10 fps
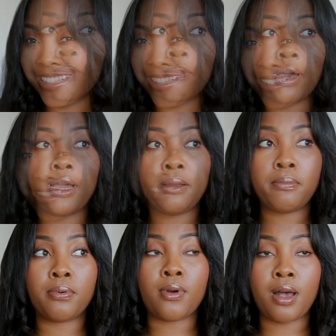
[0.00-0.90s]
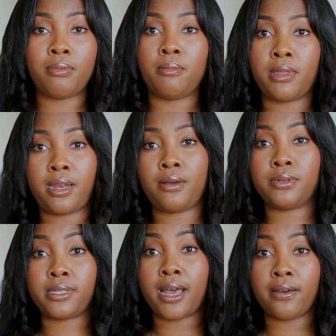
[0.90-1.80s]
my problem that I
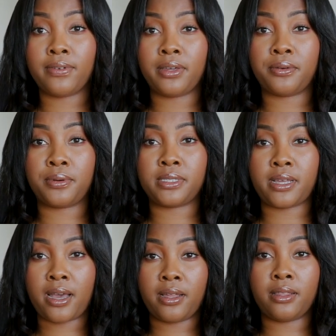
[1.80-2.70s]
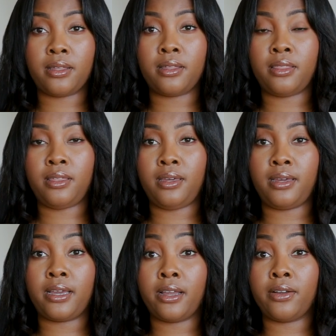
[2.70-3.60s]
was having was that
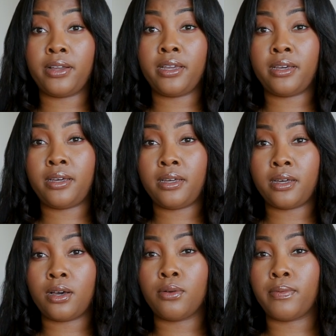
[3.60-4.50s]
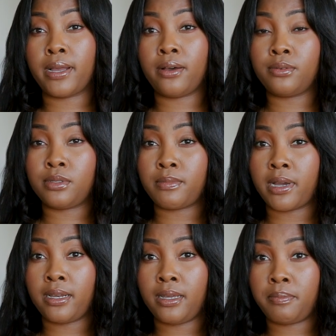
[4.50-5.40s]
the area around
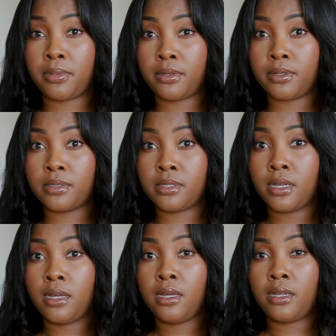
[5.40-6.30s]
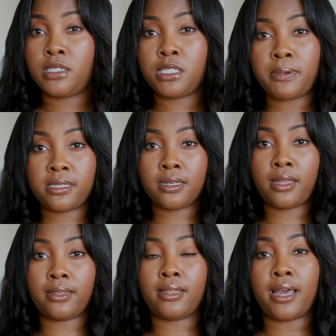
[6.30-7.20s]
my nipples, just basically
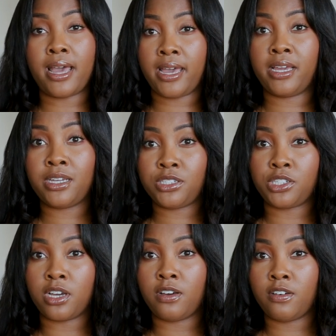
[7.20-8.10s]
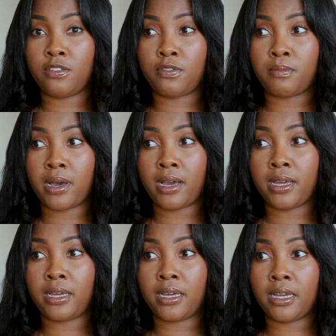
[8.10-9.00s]
like the edge of
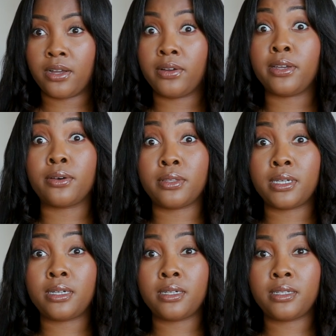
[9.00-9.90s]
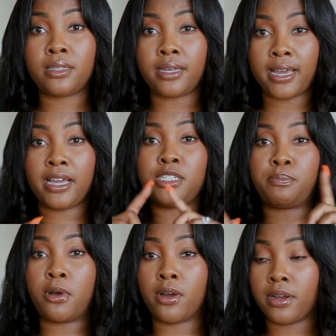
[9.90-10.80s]
my areola, the
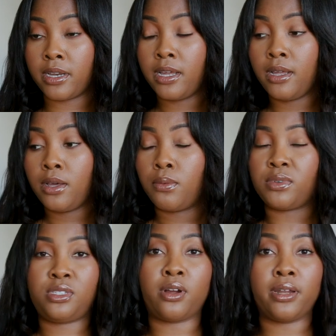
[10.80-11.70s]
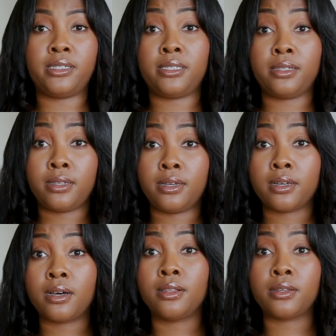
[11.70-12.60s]
edge part, was starting to
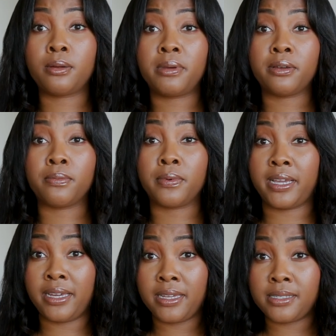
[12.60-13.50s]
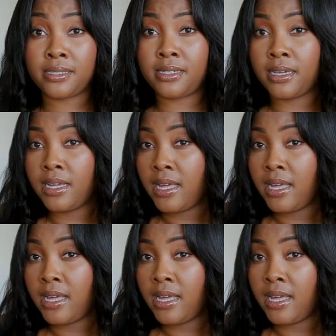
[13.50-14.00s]
look a little bit raised